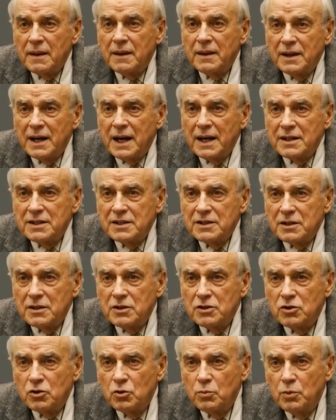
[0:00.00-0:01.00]
That's
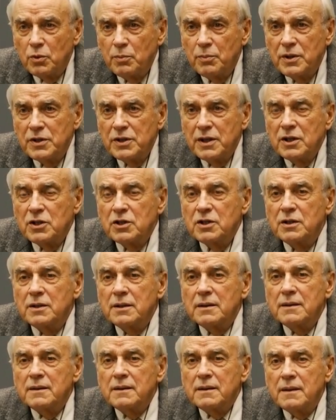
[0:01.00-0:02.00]
superposition.
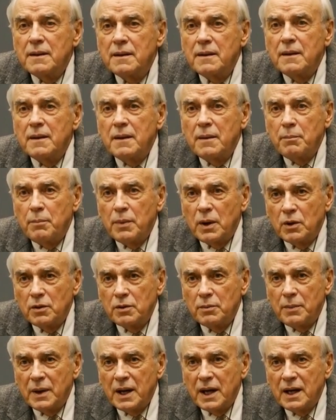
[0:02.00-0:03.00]

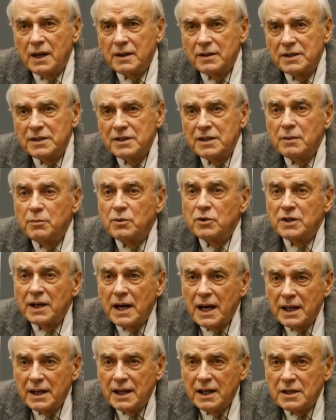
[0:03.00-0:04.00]
Both paths
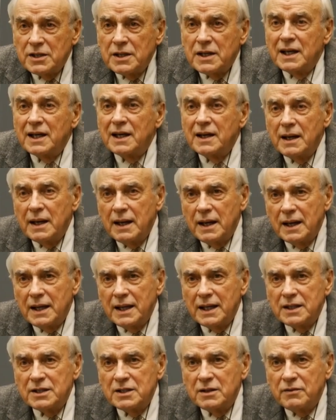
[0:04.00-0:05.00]
simultaneously
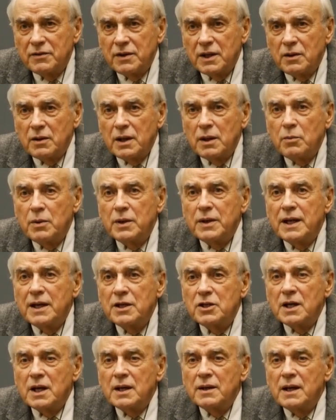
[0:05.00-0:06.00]
interfering with
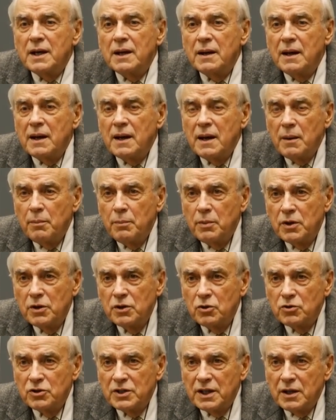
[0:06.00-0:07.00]
each other,
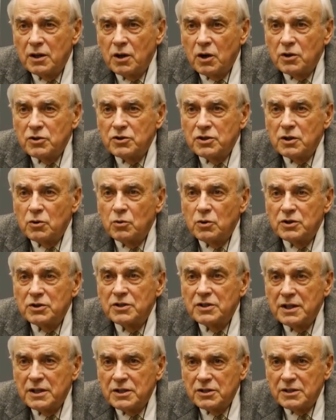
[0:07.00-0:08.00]
producing
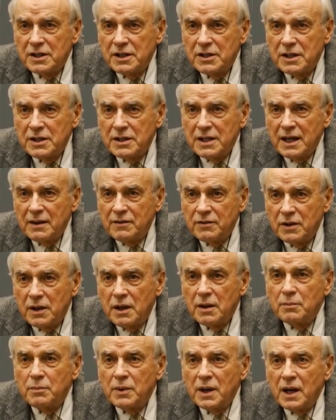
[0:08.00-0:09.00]
consequences that a
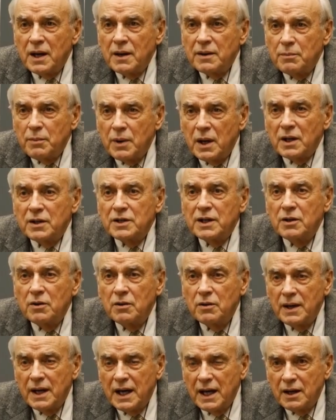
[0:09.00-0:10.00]
definite path
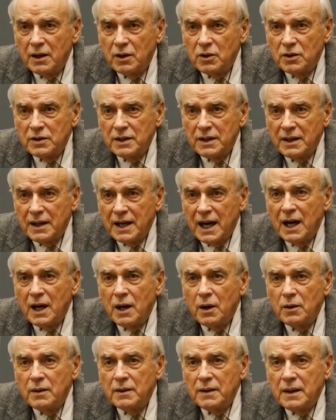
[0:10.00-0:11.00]
particle cannot.
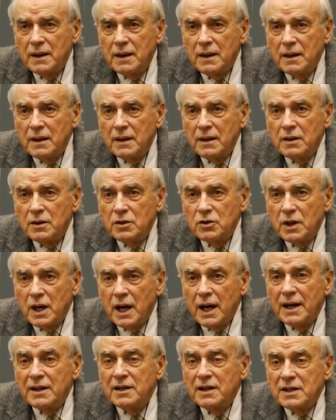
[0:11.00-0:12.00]
Now,
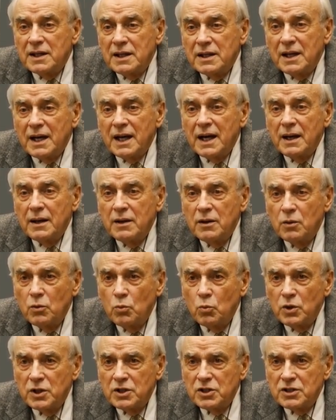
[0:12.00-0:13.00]
try to detect
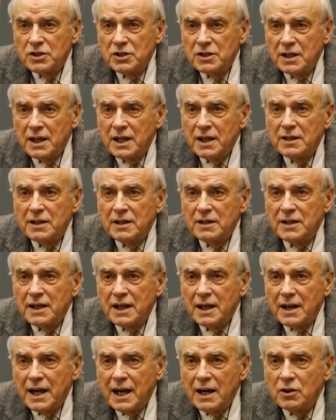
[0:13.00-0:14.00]
which slit the
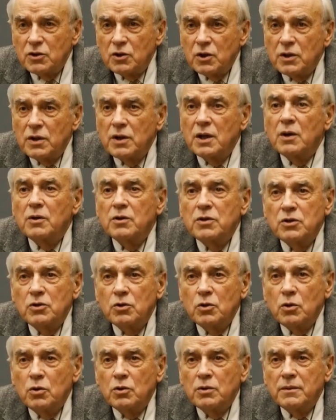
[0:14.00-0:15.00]
electron goes
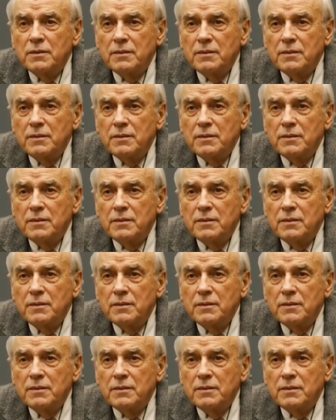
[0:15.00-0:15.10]
through.